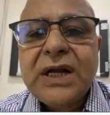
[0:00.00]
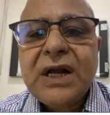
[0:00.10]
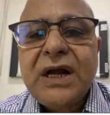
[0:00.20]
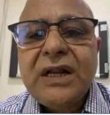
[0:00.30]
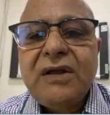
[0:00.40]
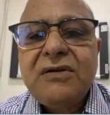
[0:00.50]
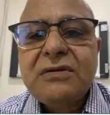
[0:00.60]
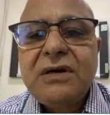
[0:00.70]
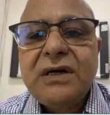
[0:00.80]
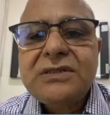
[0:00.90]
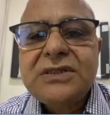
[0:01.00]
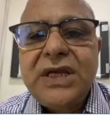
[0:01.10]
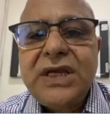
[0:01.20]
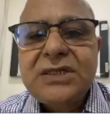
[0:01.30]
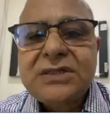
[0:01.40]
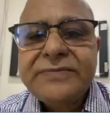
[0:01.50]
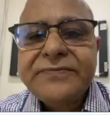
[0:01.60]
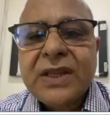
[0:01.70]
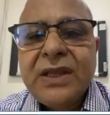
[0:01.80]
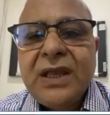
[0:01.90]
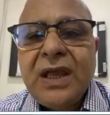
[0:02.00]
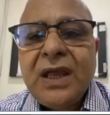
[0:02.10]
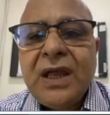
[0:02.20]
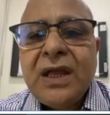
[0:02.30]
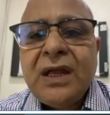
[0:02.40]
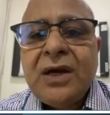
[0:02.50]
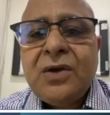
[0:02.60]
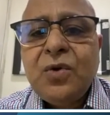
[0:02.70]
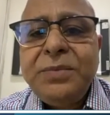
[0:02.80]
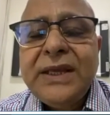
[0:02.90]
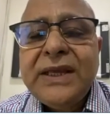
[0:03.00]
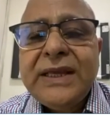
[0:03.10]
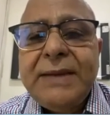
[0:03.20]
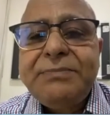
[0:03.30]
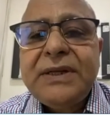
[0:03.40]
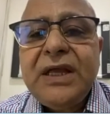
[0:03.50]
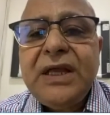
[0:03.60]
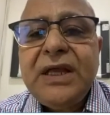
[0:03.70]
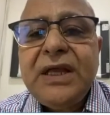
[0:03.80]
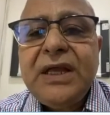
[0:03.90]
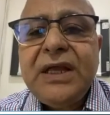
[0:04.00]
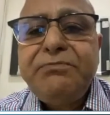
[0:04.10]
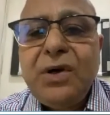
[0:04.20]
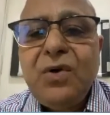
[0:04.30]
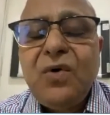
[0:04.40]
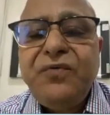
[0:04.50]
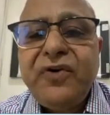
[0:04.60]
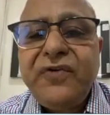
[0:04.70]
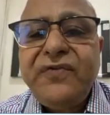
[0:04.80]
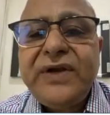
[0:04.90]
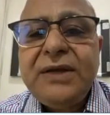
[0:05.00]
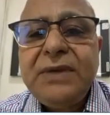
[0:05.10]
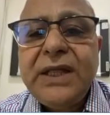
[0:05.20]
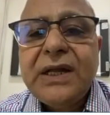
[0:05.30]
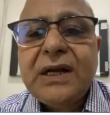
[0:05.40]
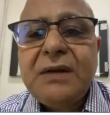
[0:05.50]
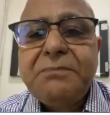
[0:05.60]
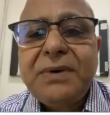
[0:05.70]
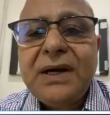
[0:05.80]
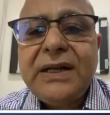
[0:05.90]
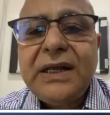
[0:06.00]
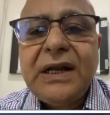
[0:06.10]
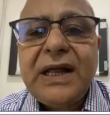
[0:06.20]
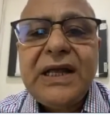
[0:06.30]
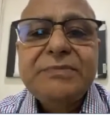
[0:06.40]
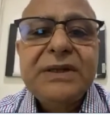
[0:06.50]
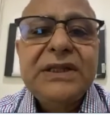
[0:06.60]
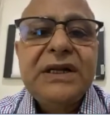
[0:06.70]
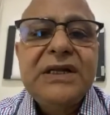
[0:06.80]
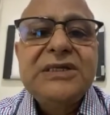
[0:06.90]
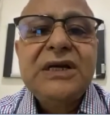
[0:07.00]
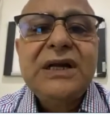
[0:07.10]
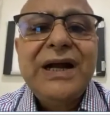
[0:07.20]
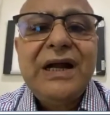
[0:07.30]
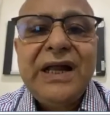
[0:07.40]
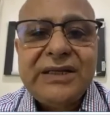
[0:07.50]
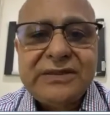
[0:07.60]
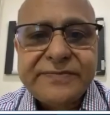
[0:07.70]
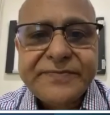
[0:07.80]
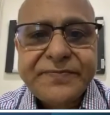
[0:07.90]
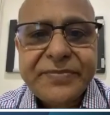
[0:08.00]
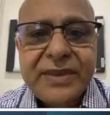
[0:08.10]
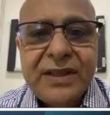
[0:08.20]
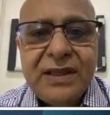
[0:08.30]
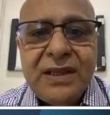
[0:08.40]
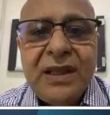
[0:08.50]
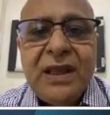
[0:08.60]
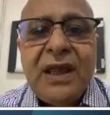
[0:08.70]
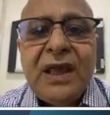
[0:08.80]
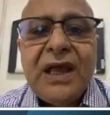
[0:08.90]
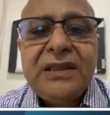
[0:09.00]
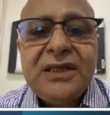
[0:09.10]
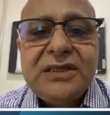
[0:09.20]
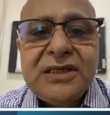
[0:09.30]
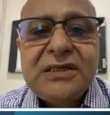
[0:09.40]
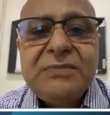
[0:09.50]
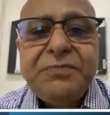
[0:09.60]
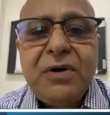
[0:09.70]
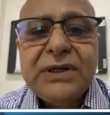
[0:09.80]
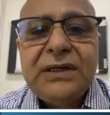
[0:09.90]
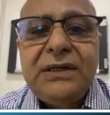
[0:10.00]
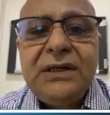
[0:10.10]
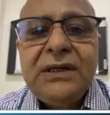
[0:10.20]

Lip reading: cardiovascular disease, to be kept even below 50 milligram per DL as per the recent guidelines. And this is important